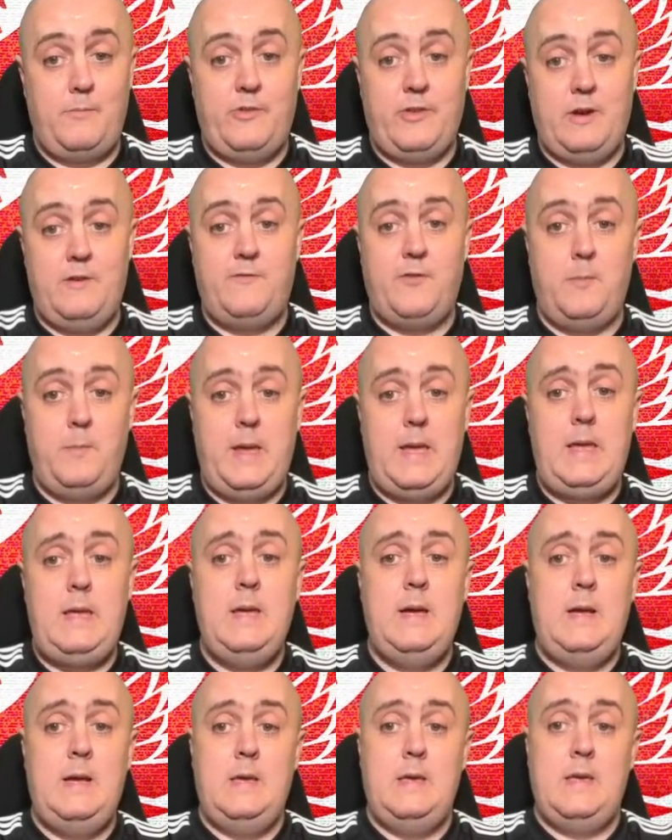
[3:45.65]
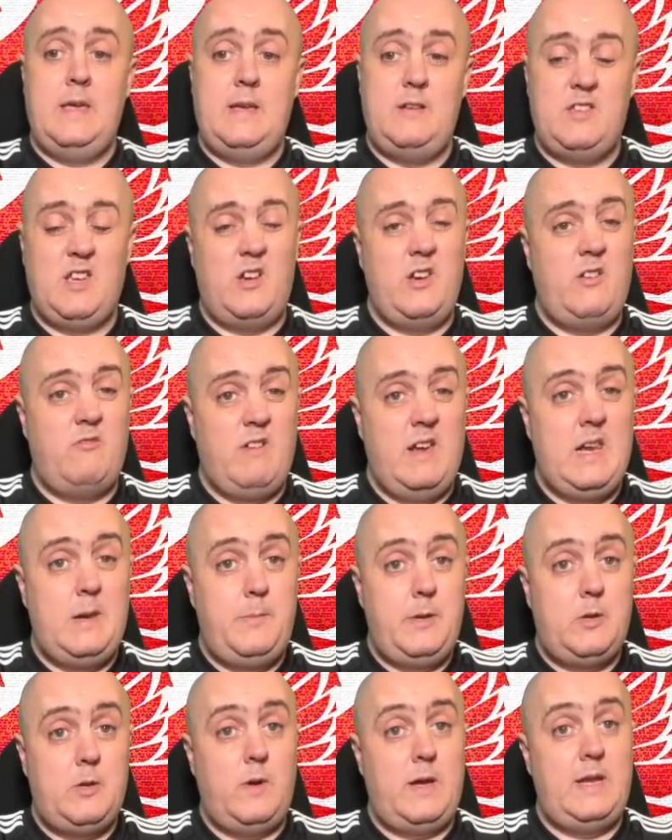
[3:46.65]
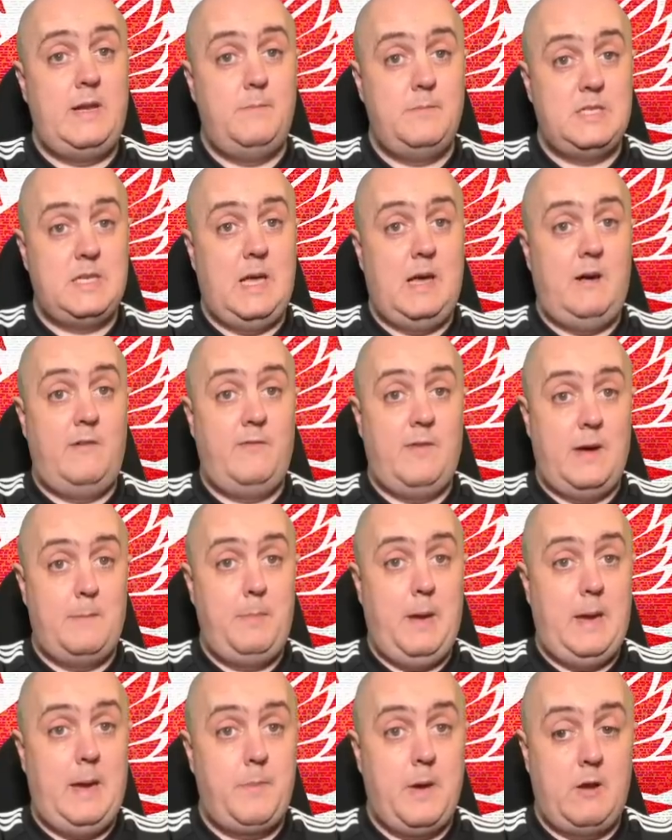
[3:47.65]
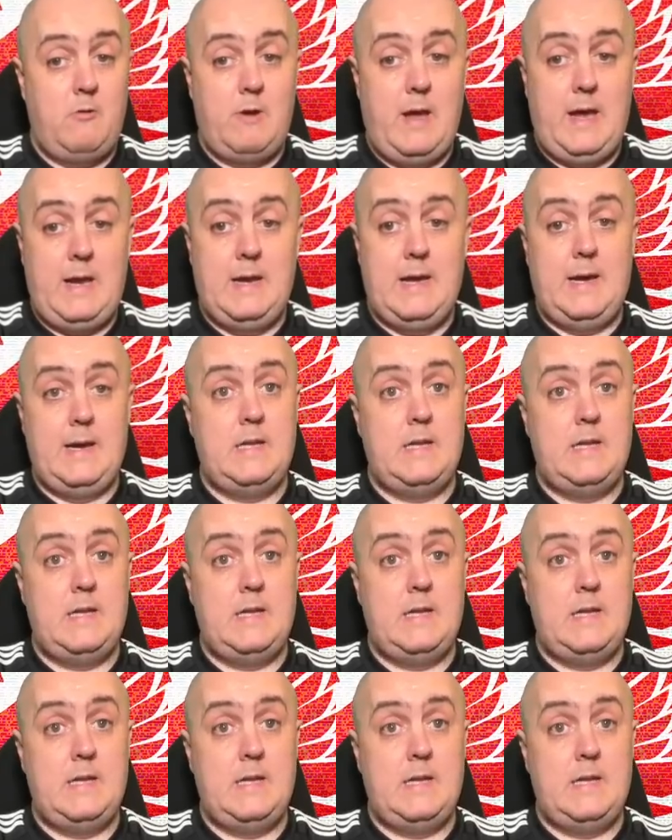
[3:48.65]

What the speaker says: So for me, it's only really between himself and Pepe Reina.